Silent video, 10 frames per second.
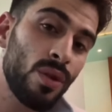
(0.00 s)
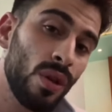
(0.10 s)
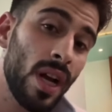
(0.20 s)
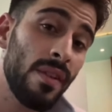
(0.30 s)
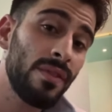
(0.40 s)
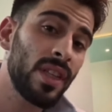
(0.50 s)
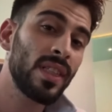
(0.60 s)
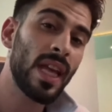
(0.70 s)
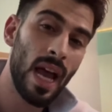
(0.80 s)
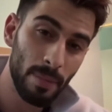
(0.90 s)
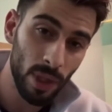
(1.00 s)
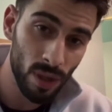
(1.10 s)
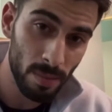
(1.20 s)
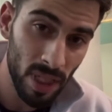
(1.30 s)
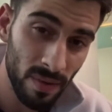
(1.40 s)
told her everything that happened
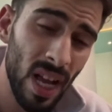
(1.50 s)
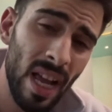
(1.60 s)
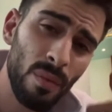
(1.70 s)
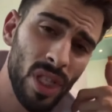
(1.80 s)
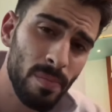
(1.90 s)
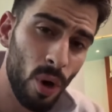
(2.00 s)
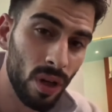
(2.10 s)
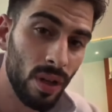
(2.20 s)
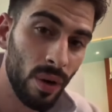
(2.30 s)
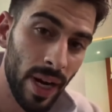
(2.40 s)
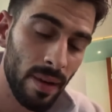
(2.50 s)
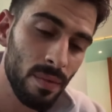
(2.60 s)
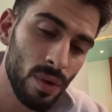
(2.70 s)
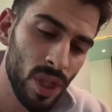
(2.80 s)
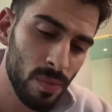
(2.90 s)
on Splitsvilla, and we spoke,
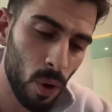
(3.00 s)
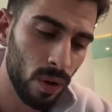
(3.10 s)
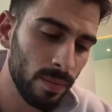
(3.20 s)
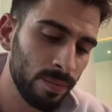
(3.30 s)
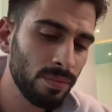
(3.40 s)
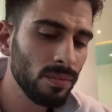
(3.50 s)
okay? We spoke.